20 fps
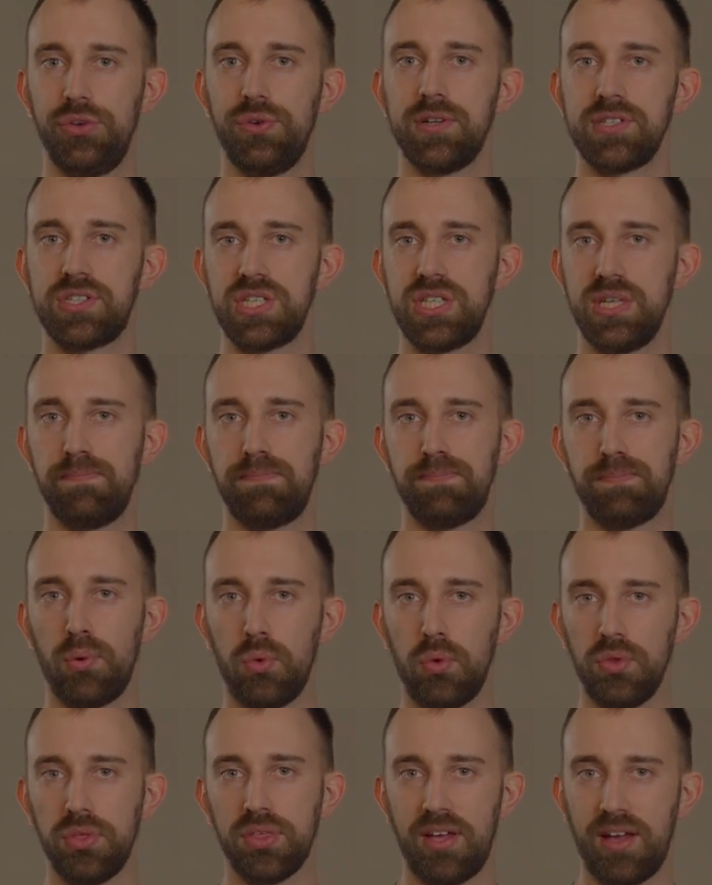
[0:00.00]
You can see
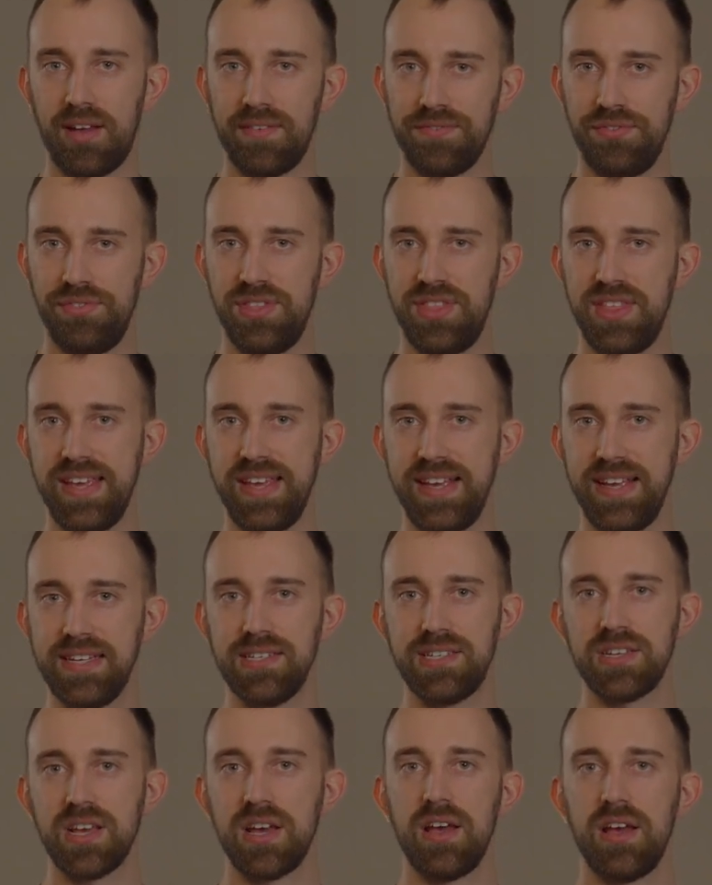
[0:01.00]
both of
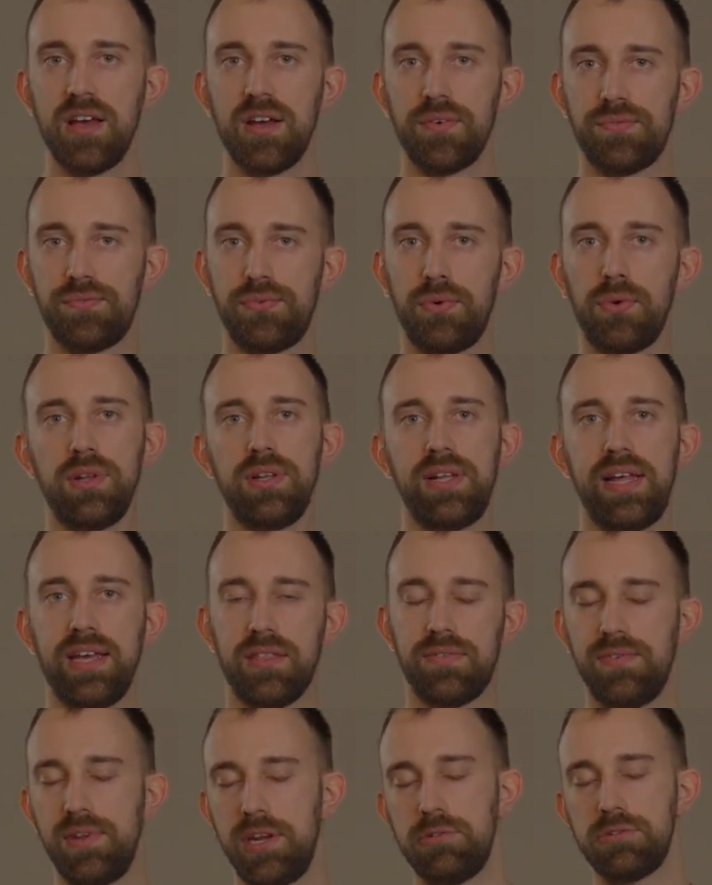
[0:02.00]
these
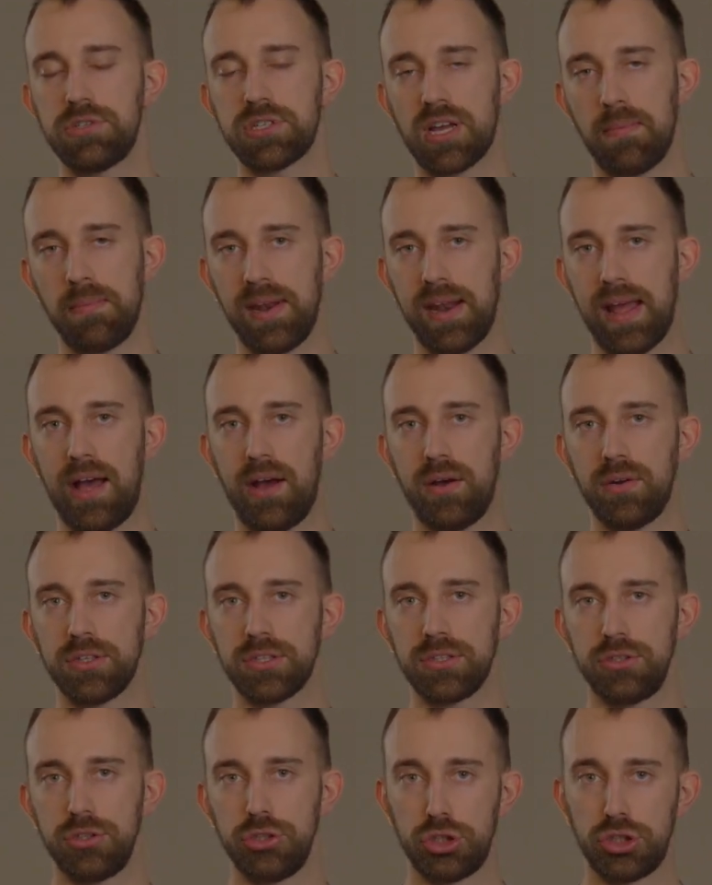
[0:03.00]
full-length videos coming out
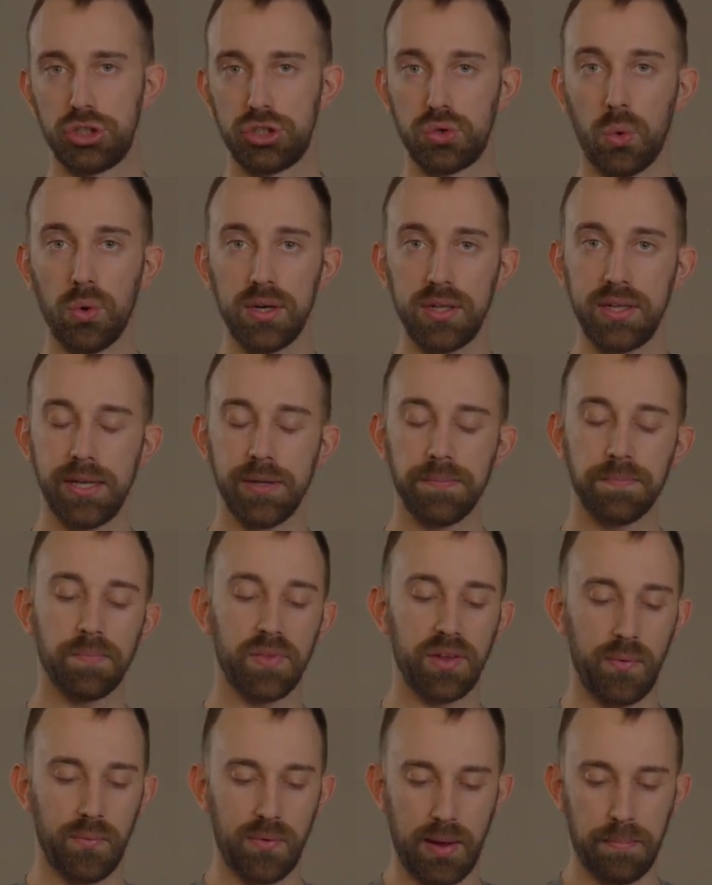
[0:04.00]
shortly
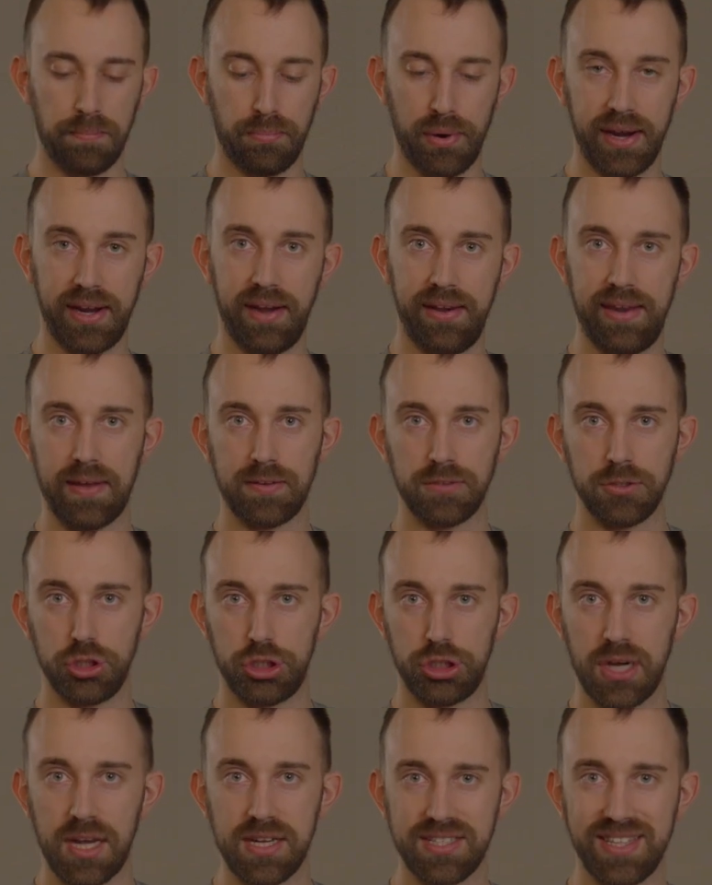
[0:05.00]
where I'm breaking down
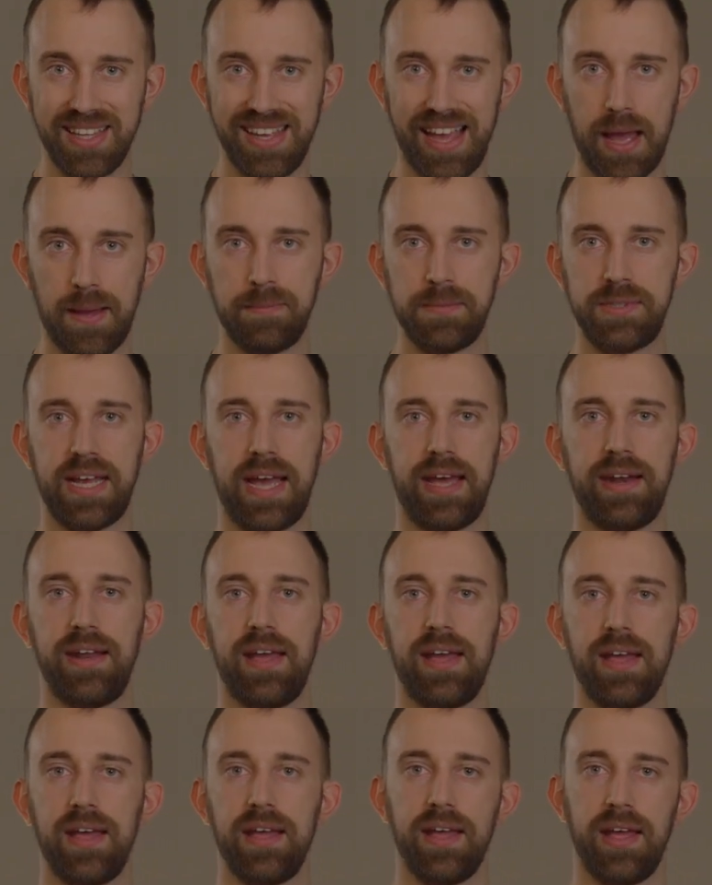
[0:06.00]
just the M10
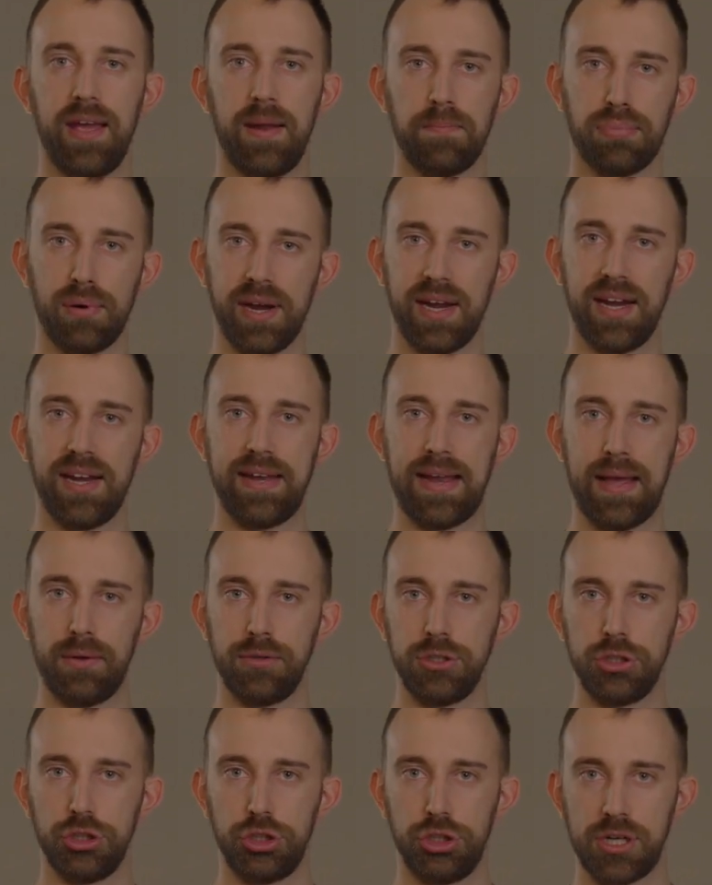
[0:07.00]
and breaking
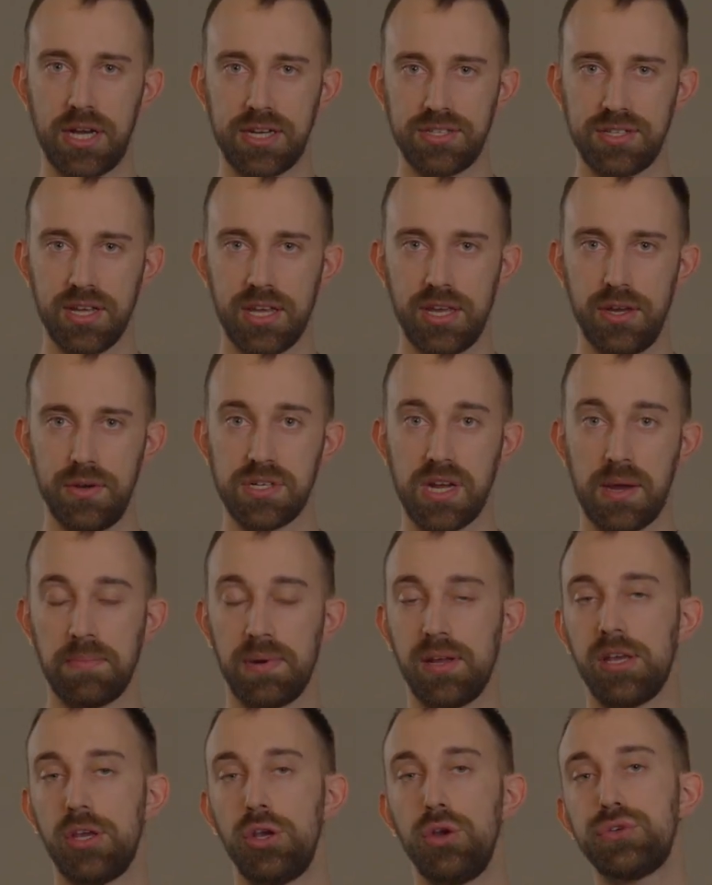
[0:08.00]
down just the Q10. I'm
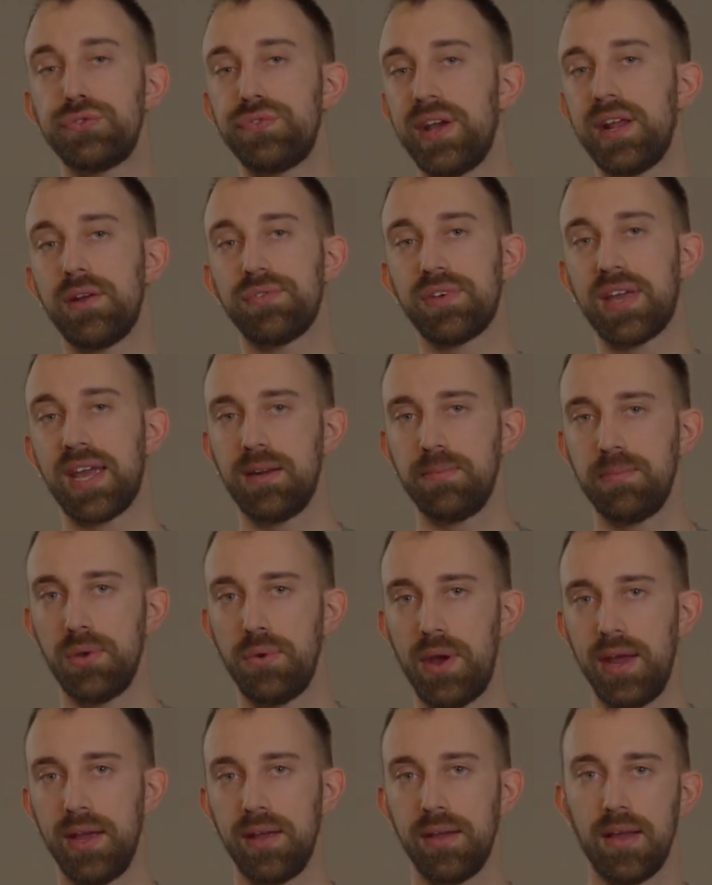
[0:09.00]
a huge fan of
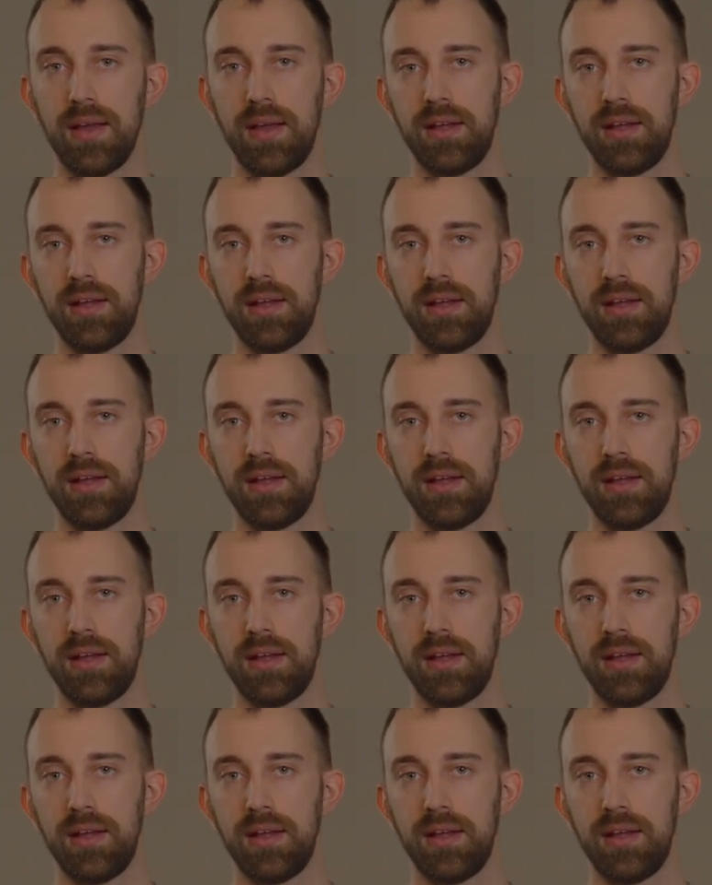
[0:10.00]
KWA.